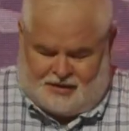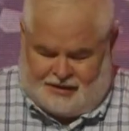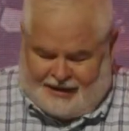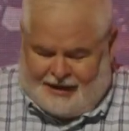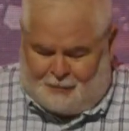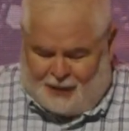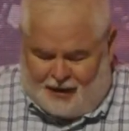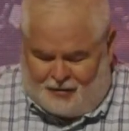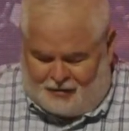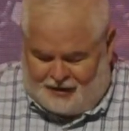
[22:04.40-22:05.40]
He
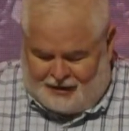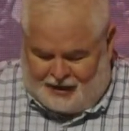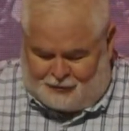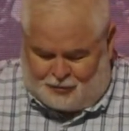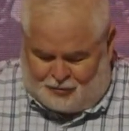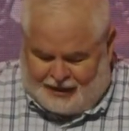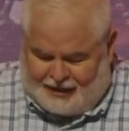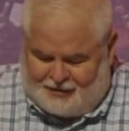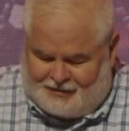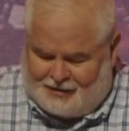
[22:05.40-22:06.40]
apparently never
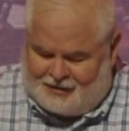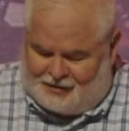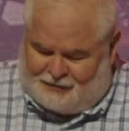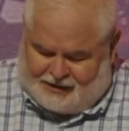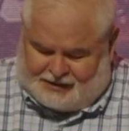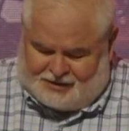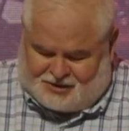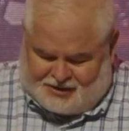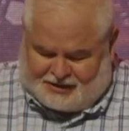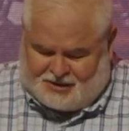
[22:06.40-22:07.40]
read Leviticus
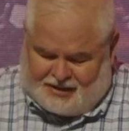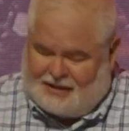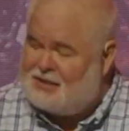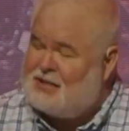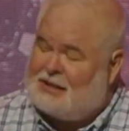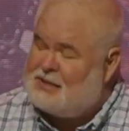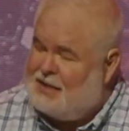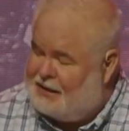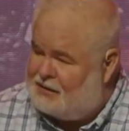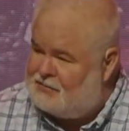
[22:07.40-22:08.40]

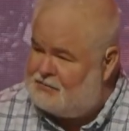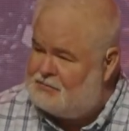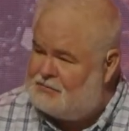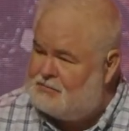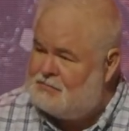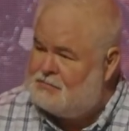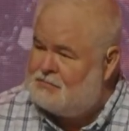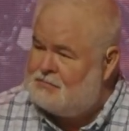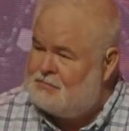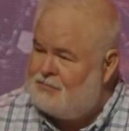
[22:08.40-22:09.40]
16:16.
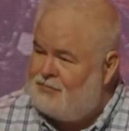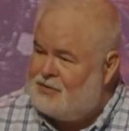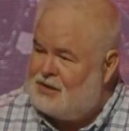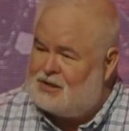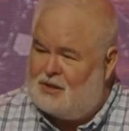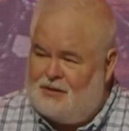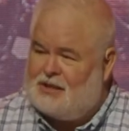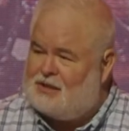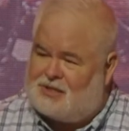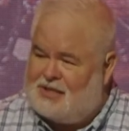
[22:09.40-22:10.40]
Because
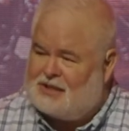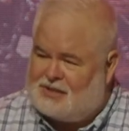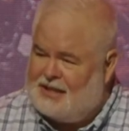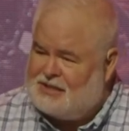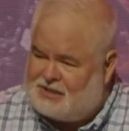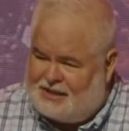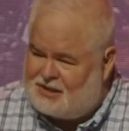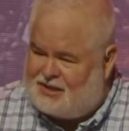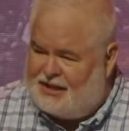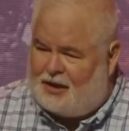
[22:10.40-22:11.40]
Leviticus
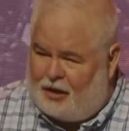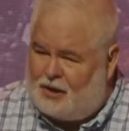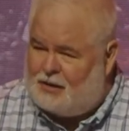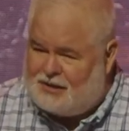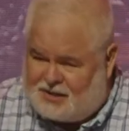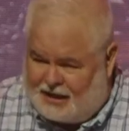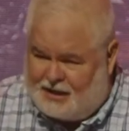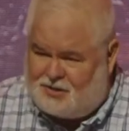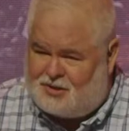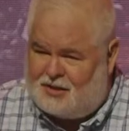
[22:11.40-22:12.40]
16:16 clearly
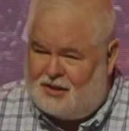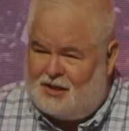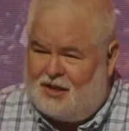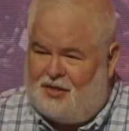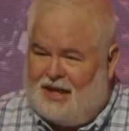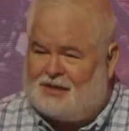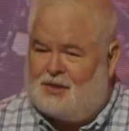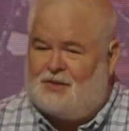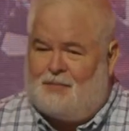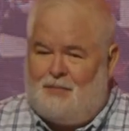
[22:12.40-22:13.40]
says that
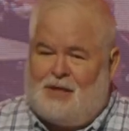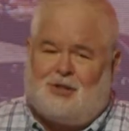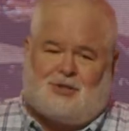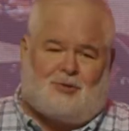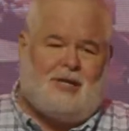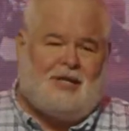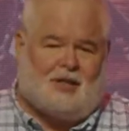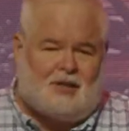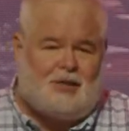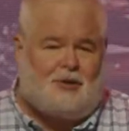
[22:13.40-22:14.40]
the ministry and the
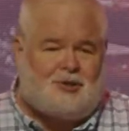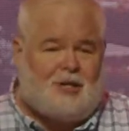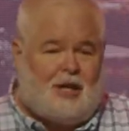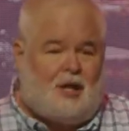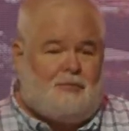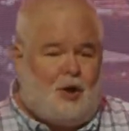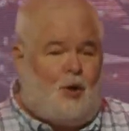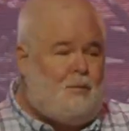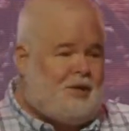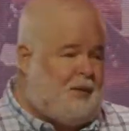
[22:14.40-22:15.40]
liturgy of
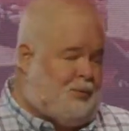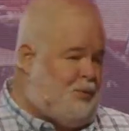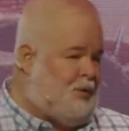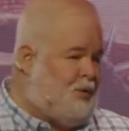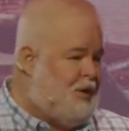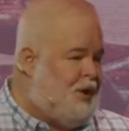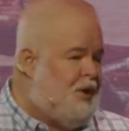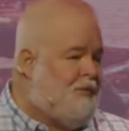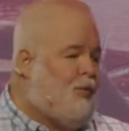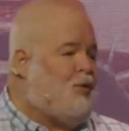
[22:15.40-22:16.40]
Yom Kippur
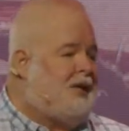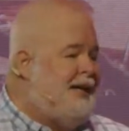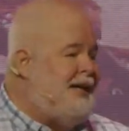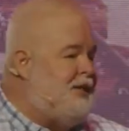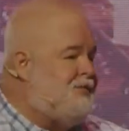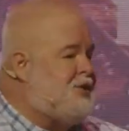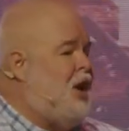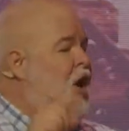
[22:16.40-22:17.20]
forgives